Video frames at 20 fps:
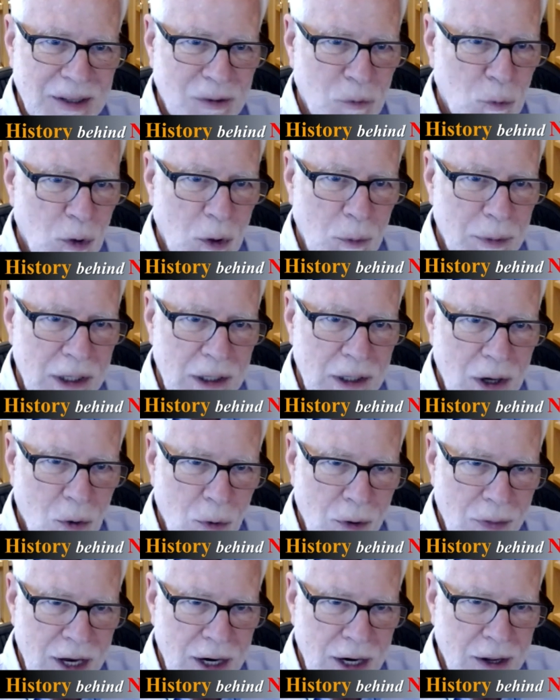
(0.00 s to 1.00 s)
will be
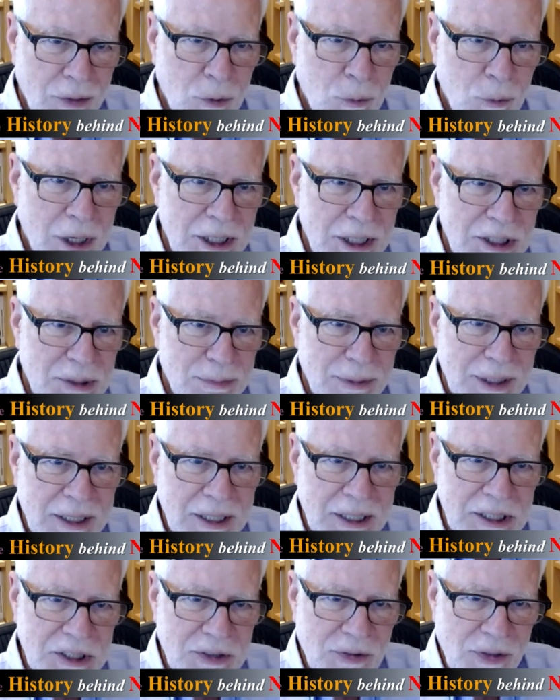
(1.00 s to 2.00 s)
lower than otherwise
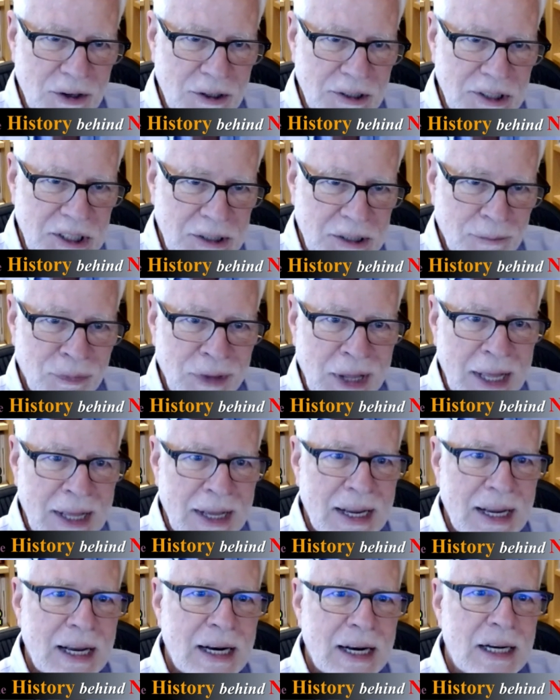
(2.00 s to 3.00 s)
because there's
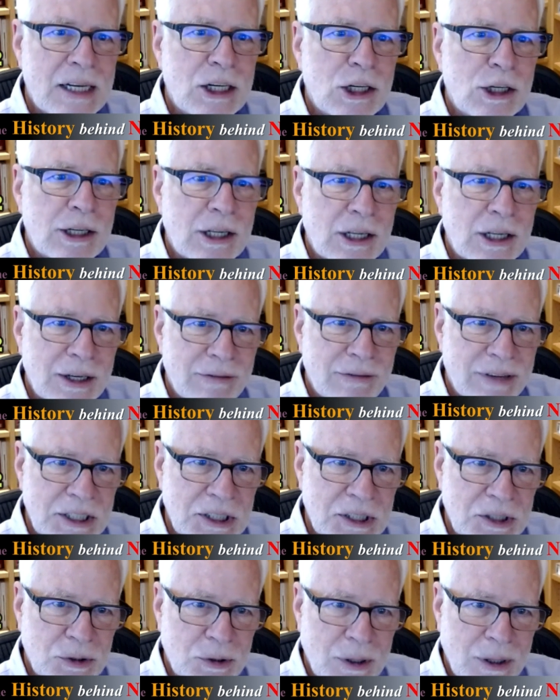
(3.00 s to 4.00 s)
an additional
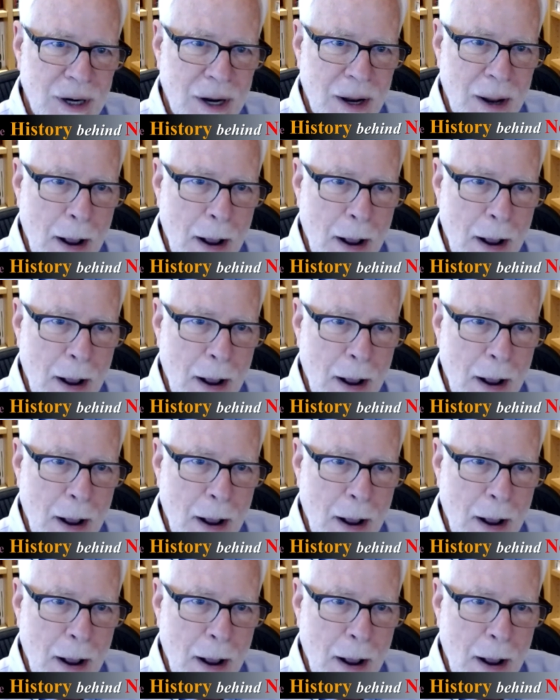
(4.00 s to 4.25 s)
investor,